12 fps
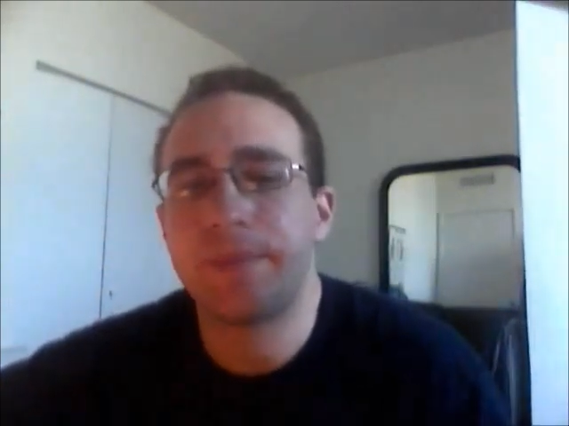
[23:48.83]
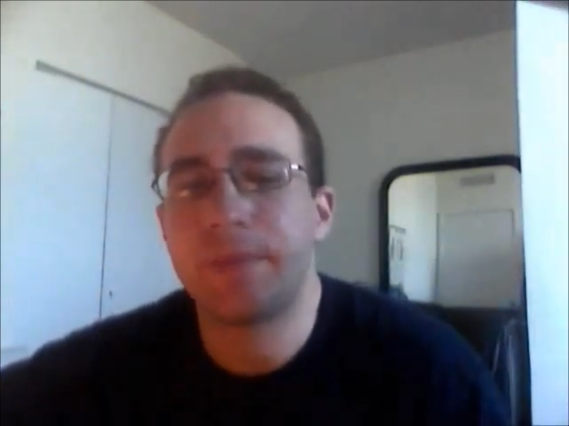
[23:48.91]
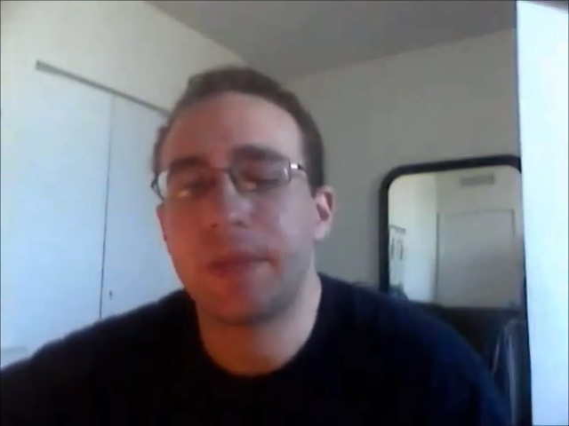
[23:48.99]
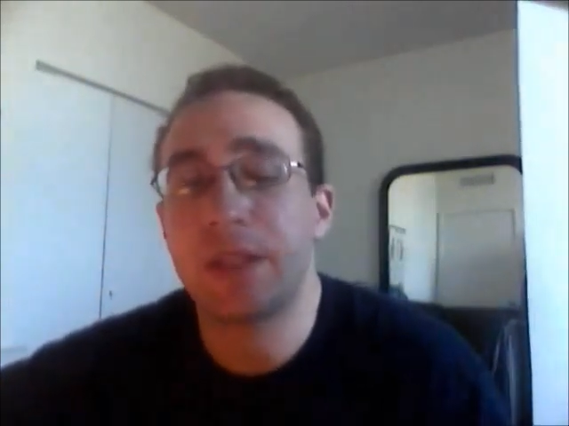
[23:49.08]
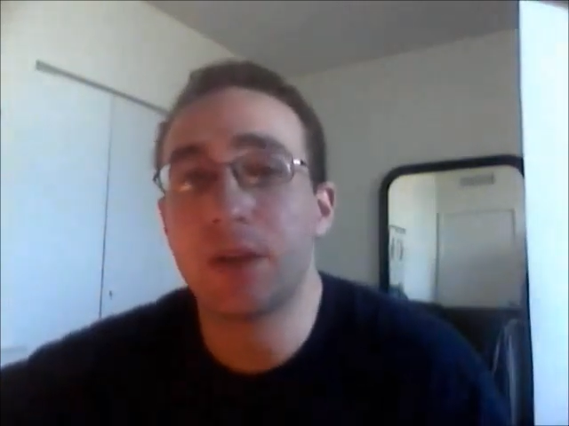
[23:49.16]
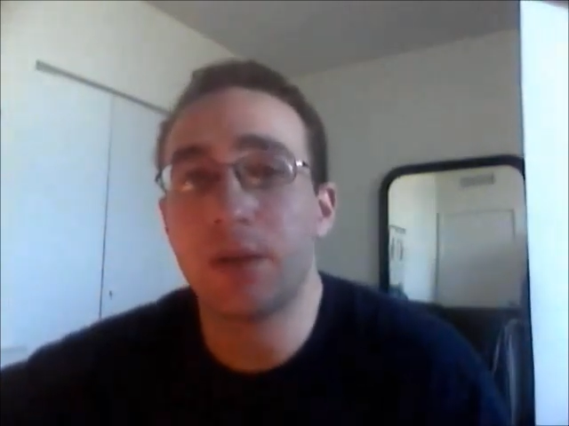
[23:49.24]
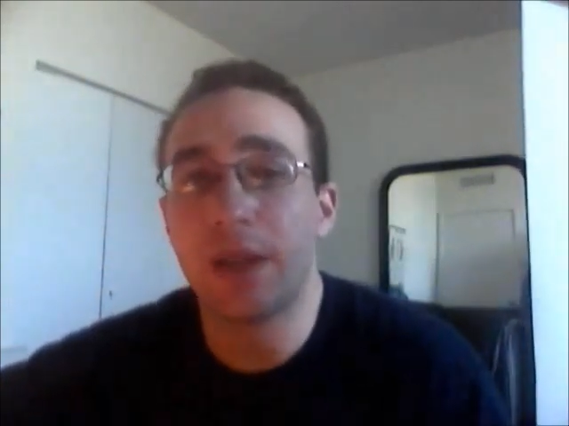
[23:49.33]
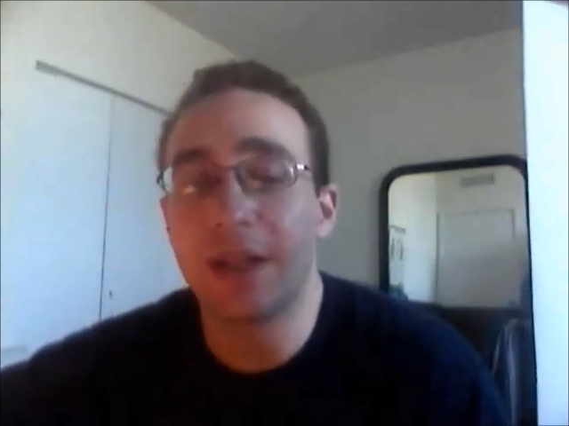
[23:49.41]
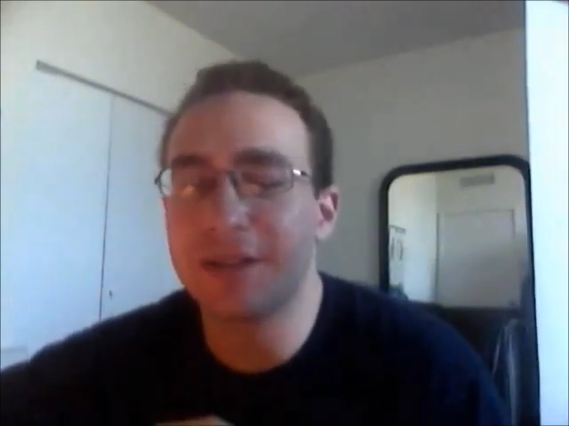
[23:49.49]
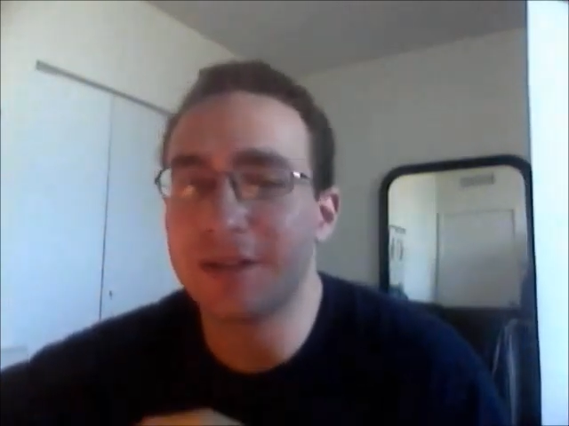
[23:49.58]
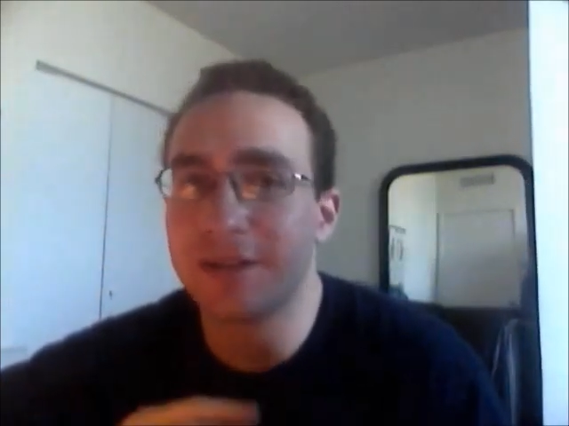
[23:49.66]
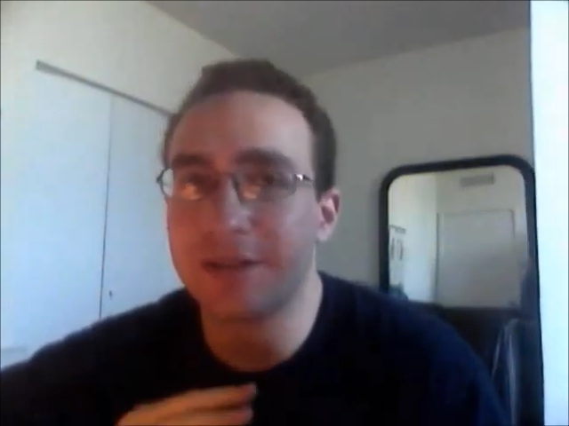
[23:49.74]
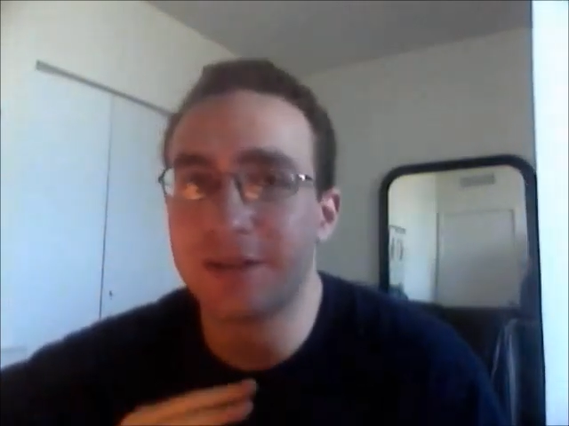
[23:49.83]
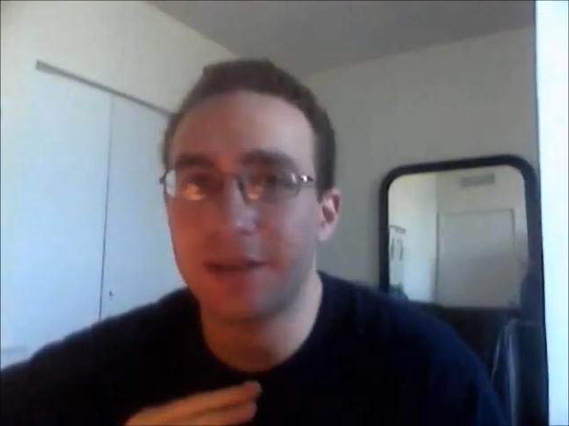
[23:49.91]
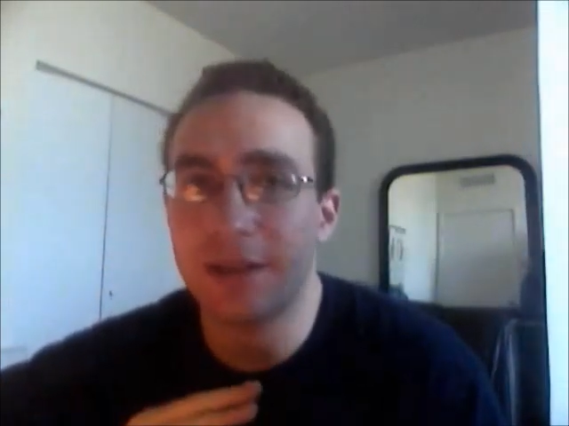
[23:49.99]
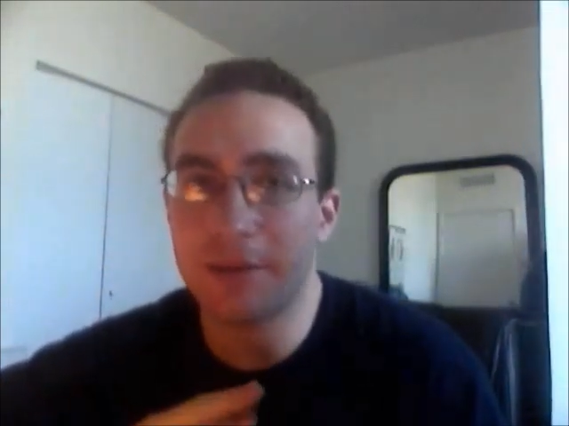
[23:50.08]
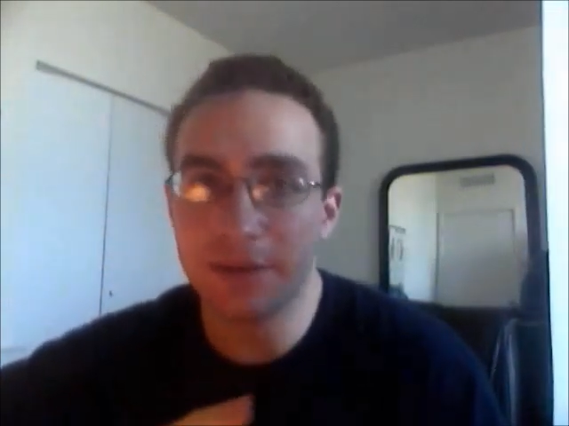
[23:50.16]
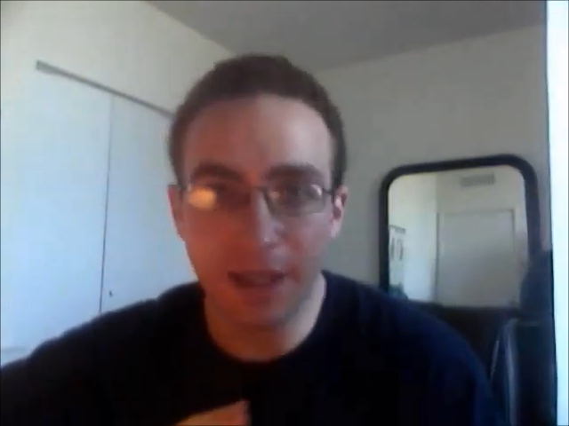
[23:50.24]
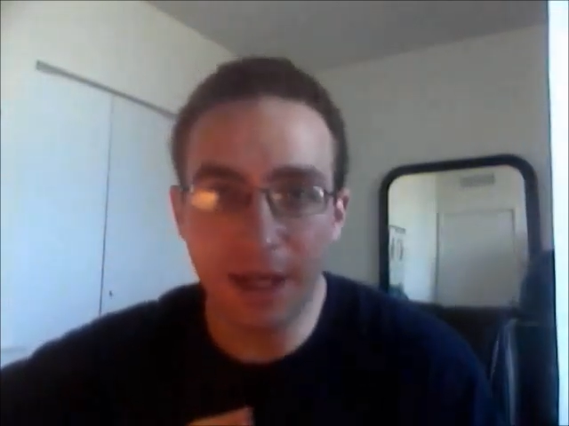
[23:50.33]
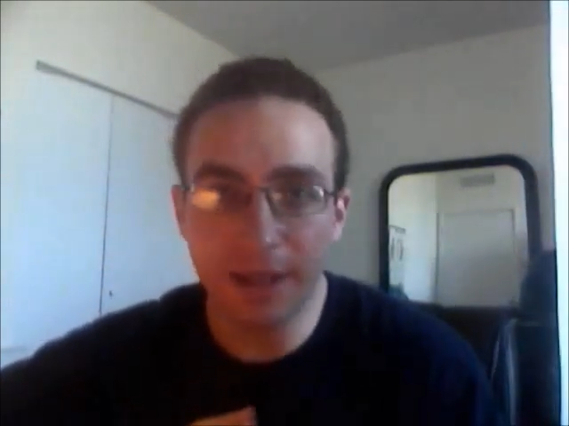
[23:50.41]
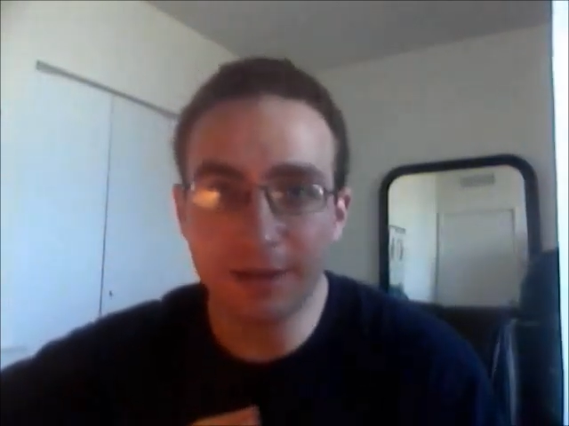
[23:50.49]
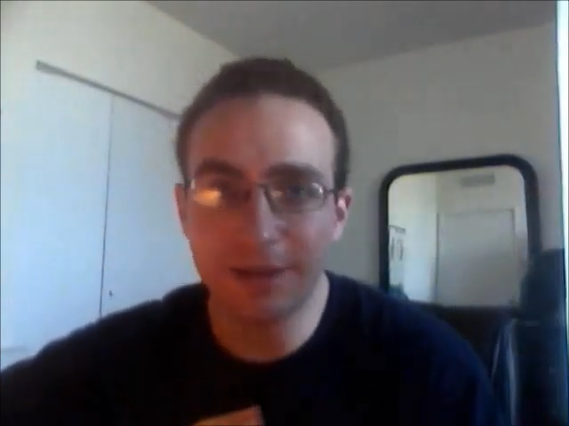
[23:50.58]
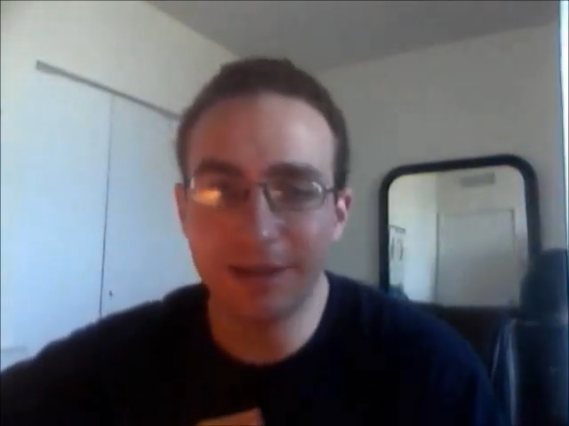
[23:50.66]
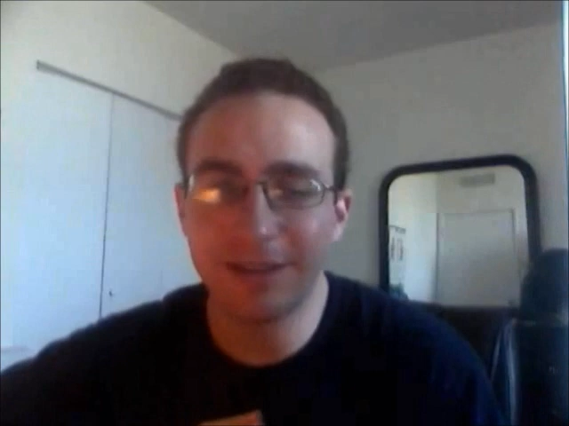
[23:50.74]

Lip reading: So that was a lot.